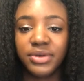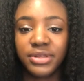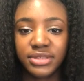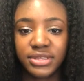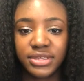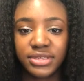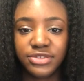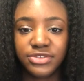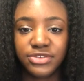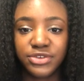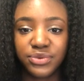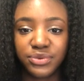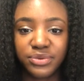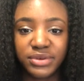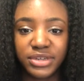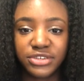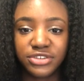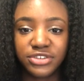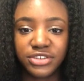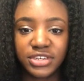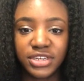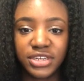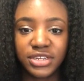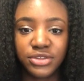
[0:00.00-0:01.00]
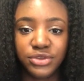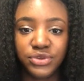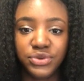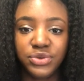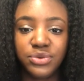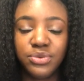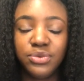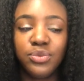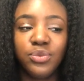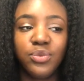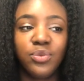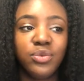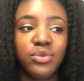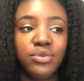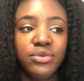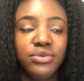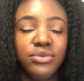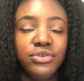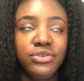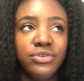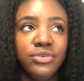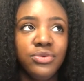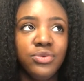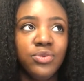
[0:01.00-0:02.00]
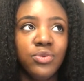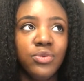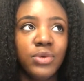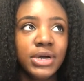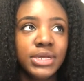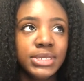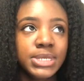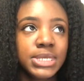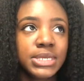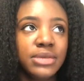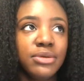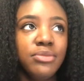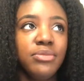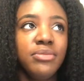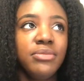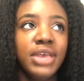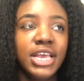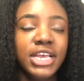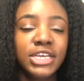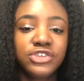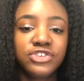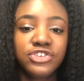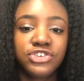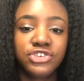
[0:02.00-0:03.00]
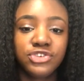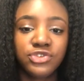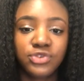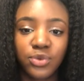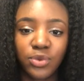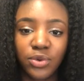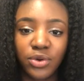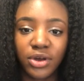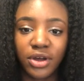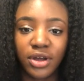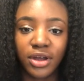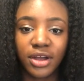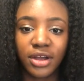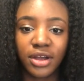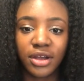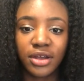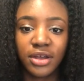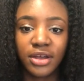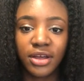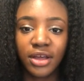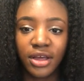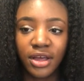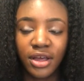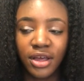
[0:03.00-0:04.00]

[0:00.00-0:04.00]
with the tuition, you want to make sure